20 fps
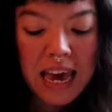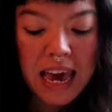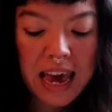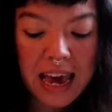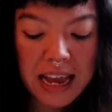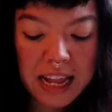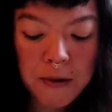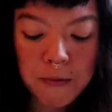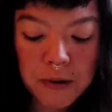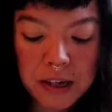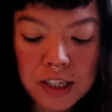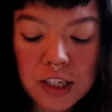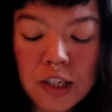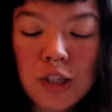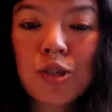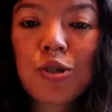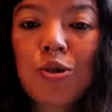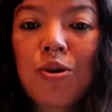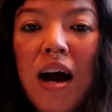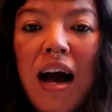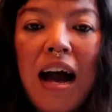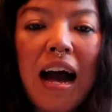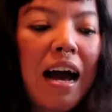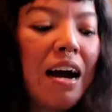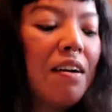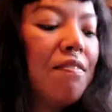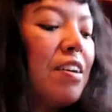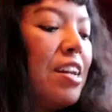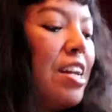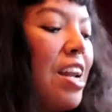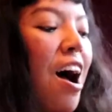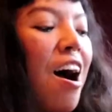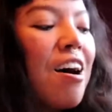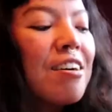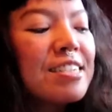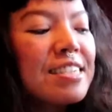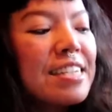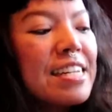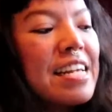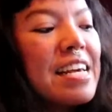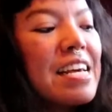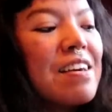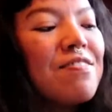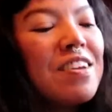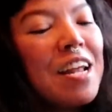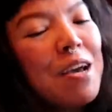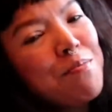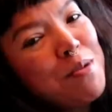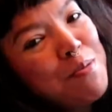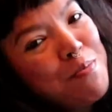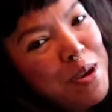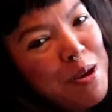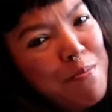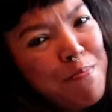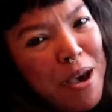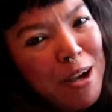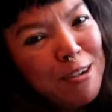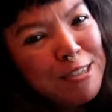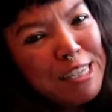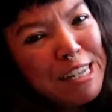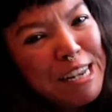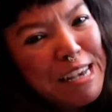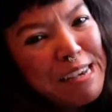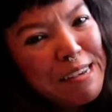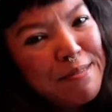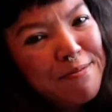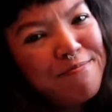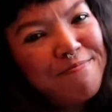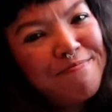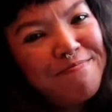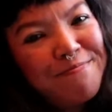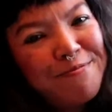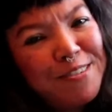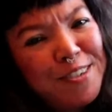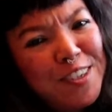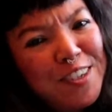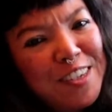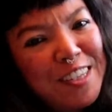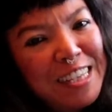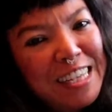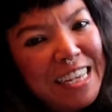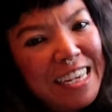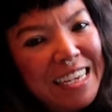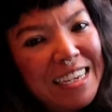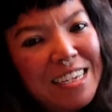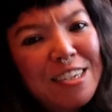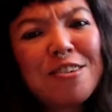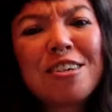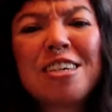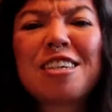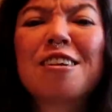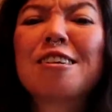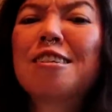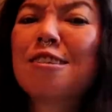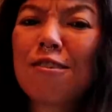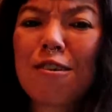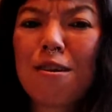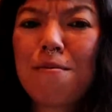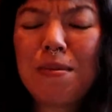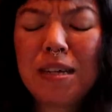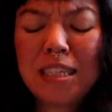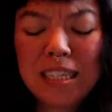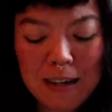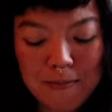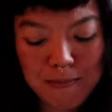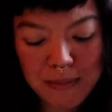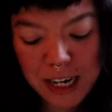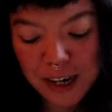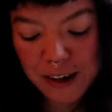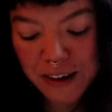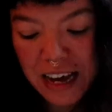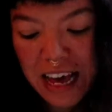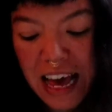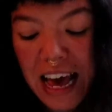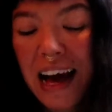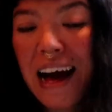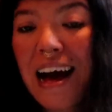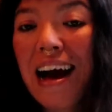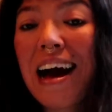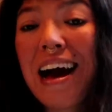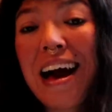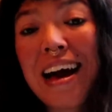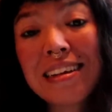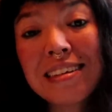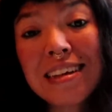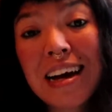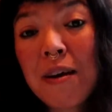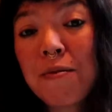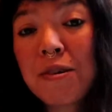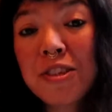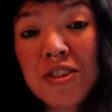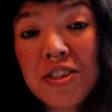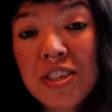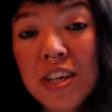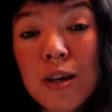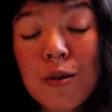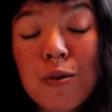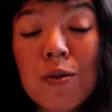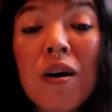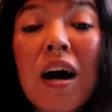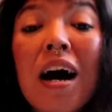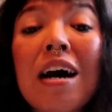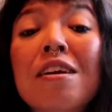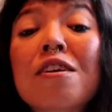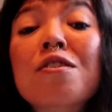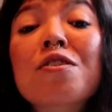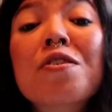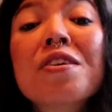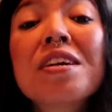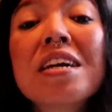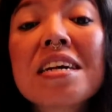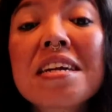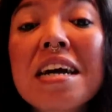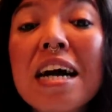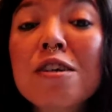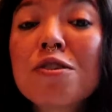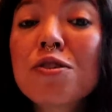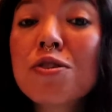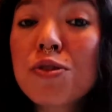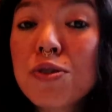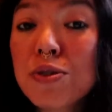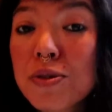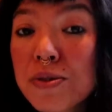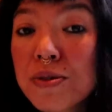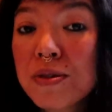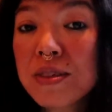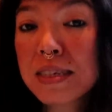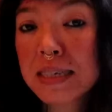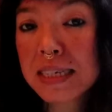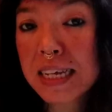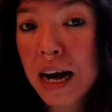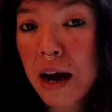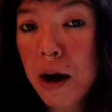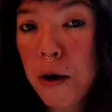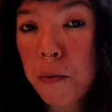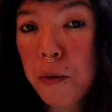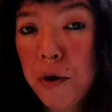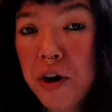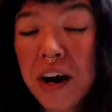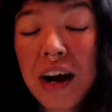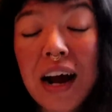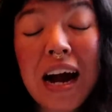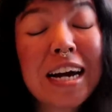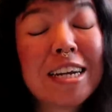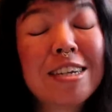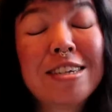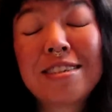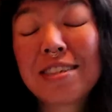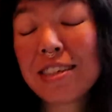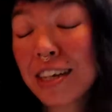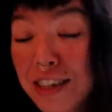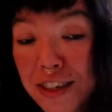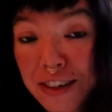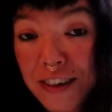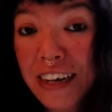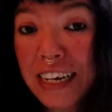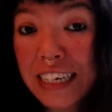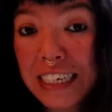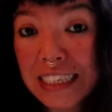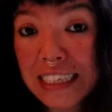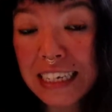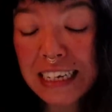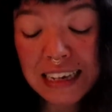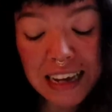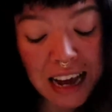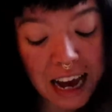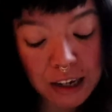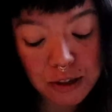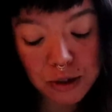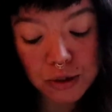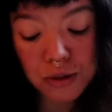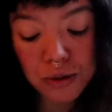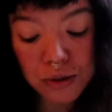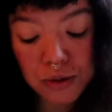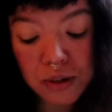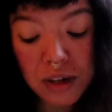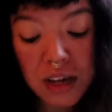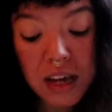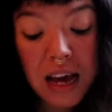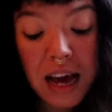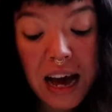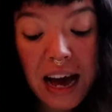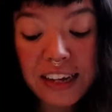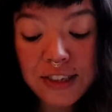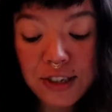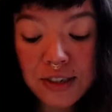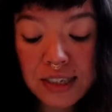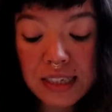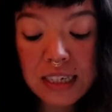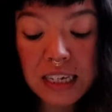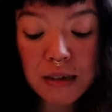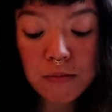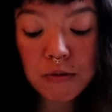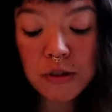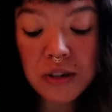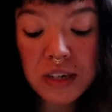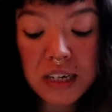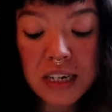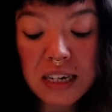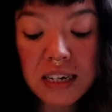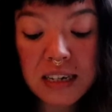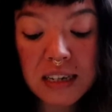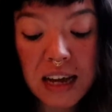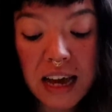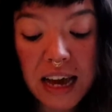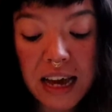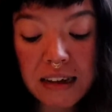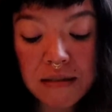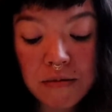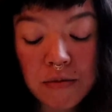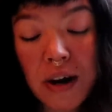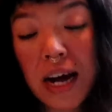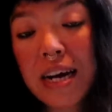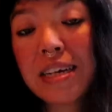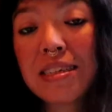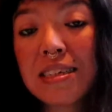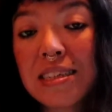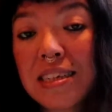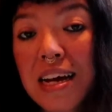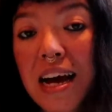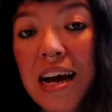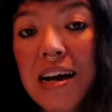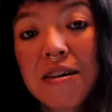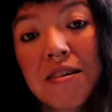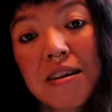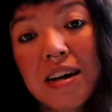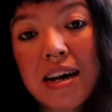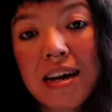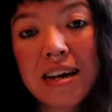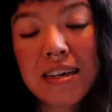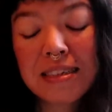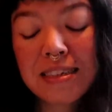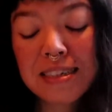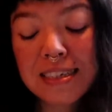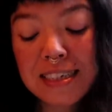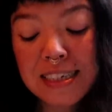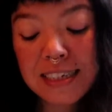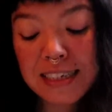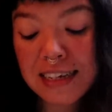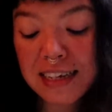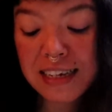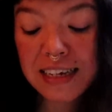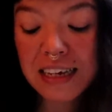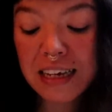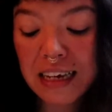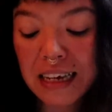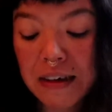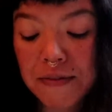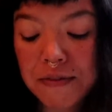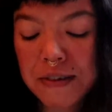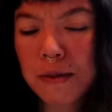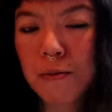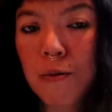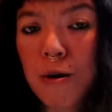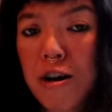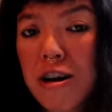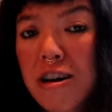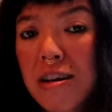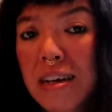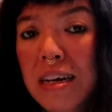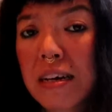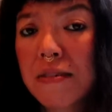And I wanted to have a long sleeve, like maybe a belt sleeve. What do you think? You can also comment down below. And I want to tell you, I don't know yet how to do this, how I work. I don't know anything how to do. I just keep doing it and write it down and see if it's work.